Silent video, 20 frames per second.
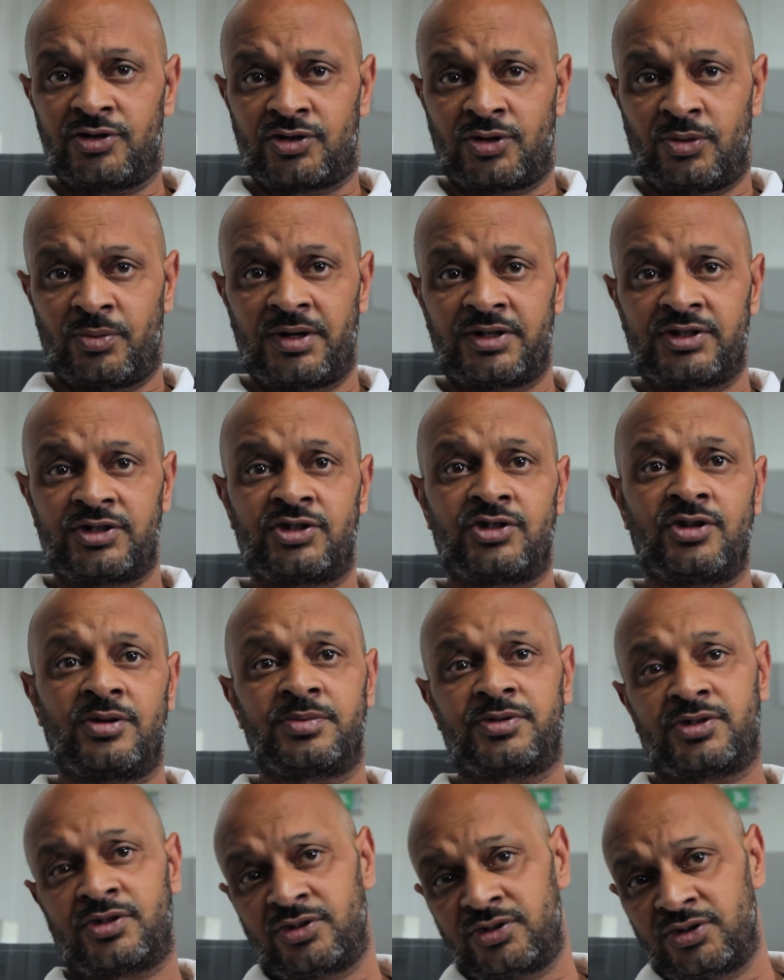So whereas the
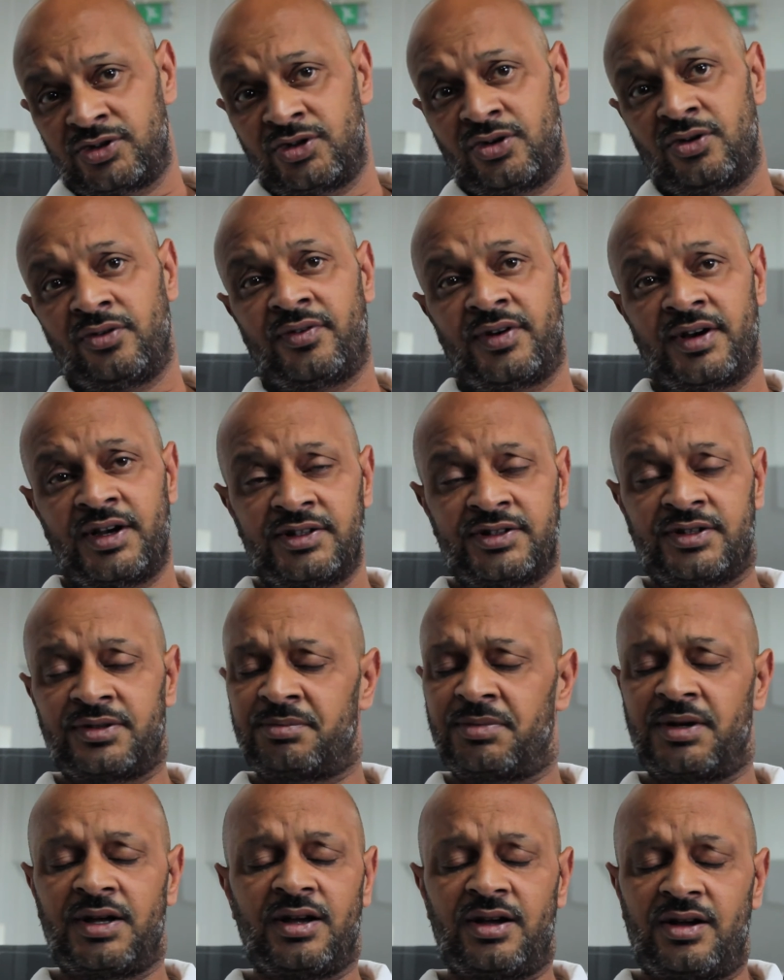shops got the
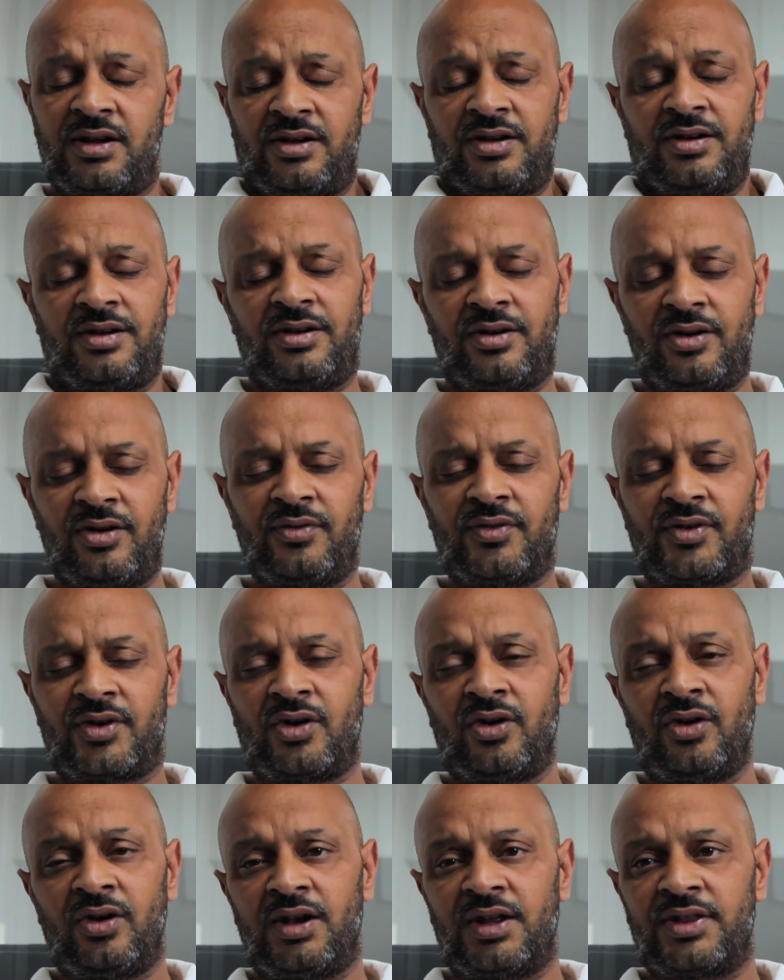overheads, but
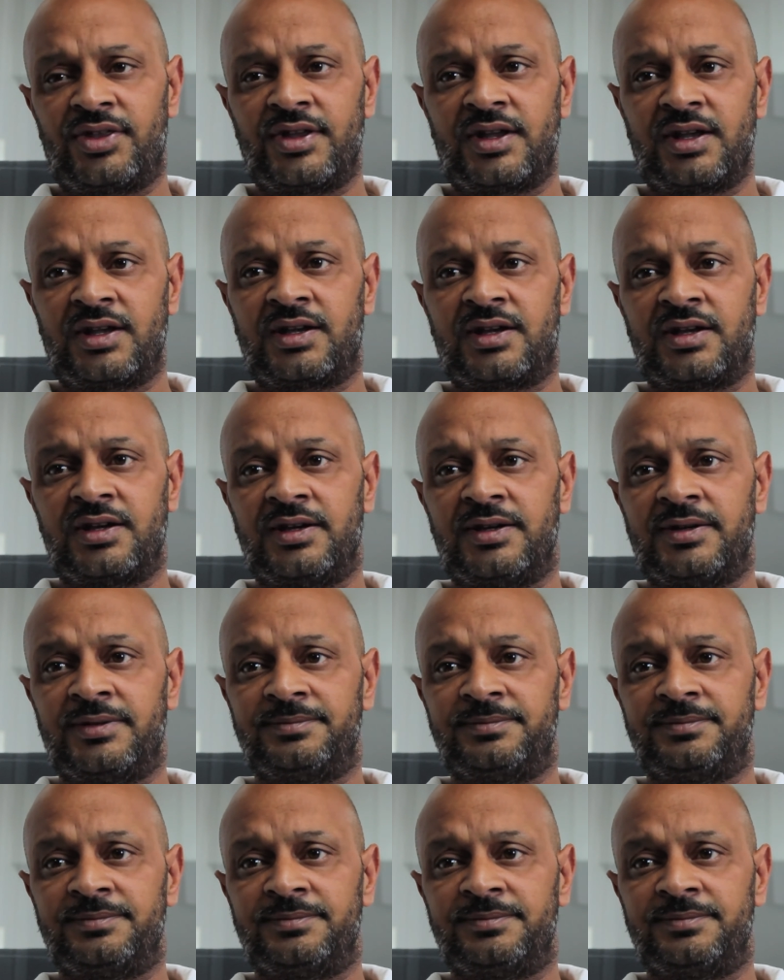overall I think